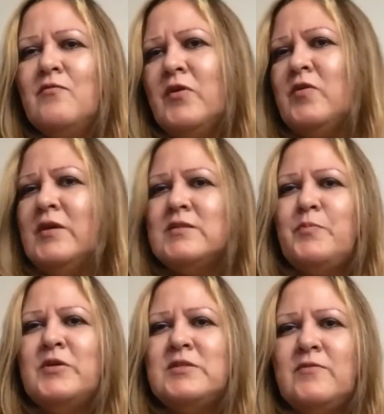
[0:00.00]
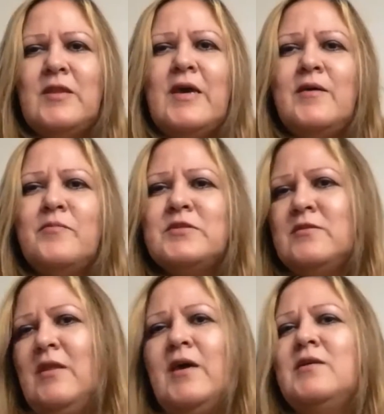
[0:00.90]
Very expensive lamps,
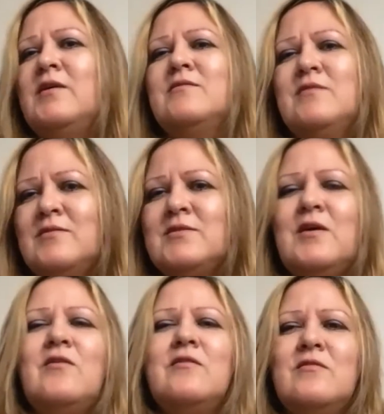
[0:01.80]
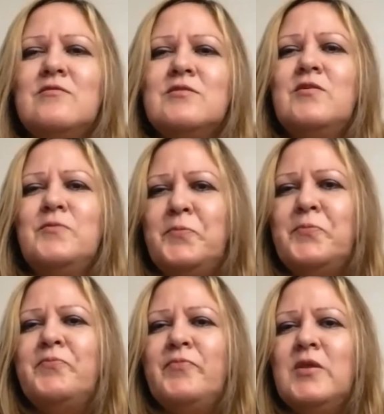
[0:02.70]
lighting they sell there. So
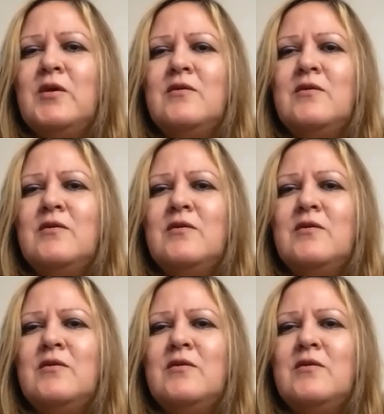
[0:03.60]
yeah,